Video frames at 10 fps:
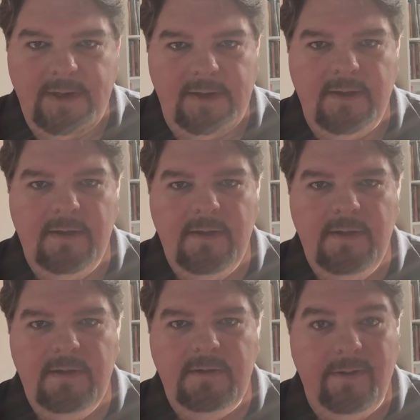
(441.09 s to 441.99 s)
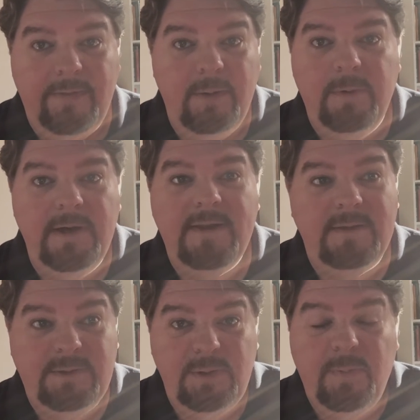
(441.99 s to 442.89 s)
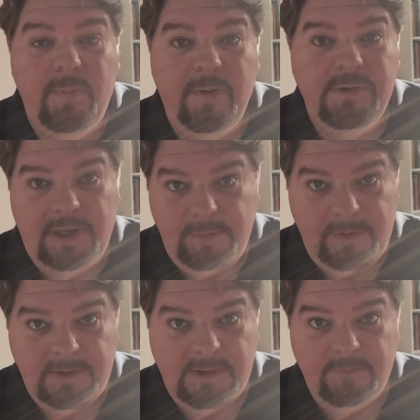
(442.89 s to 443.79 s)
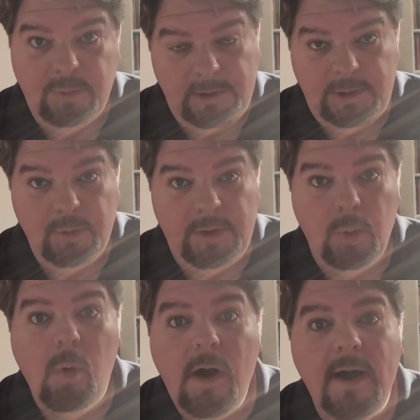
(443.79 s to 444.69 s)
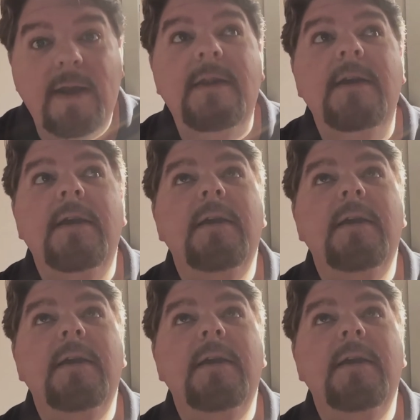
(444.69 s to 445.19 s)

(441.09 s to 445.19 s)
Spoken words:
You know, they were not the Super Bowl champions of 2021